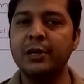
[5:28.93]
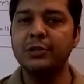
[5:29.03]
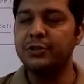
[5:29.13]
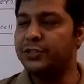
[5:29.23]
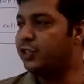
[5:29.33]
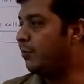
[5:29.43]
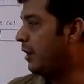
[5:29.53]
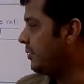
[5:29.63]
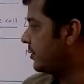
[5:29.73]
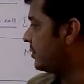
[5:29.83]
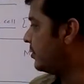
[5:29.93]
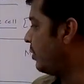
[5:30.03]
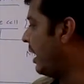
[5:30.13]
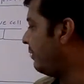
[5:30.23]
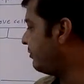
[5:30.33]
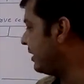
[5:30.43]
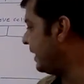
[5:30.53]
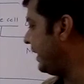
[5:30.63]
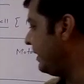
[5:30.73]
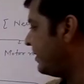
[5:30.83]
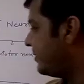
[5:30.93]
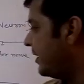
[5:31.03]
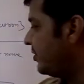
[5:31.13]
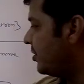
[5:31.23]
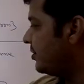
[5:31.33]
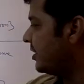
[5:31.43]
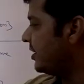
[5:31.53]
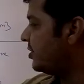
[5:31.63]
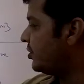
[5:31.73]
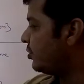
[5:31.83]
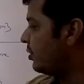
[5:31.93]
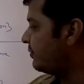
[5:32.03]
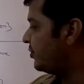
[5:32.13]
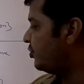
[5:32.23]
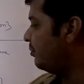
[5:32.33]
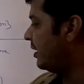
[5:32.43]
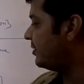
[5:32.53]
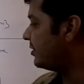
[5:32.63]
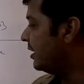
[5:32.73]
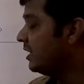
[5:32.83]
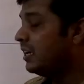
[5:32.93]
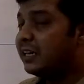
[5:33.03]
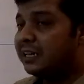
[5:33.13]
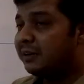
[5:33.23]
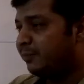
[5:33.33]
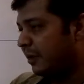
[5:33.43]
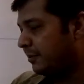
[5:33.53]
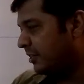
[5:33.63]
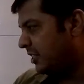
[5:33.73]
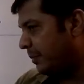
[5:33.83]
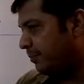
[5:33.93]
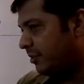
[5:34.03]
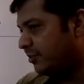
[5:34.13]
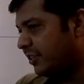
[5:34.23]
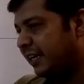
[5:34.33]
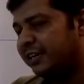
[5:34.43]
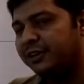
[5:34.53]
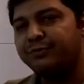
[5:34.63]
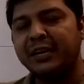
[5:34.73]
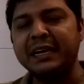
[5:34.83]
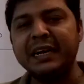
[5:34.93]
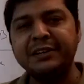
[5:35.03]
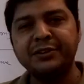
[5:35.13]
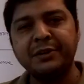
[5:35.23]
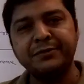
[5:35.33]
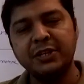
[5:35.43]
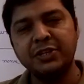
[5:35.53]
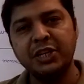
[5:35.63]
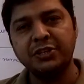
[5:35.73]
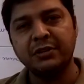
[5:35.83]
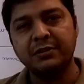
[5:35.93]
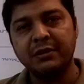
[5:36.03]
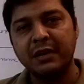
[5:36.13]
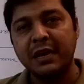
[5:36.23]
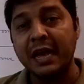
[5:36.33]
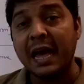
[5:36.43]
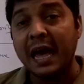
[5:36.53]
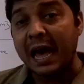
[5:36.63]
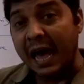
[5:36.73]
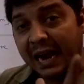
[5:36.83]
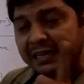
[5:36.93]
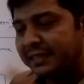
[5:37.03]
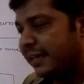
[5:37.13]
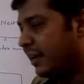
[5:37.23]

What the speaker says: So stimulus, so after getting the sensation of stimulus, receptors get different kinds of sensation. And then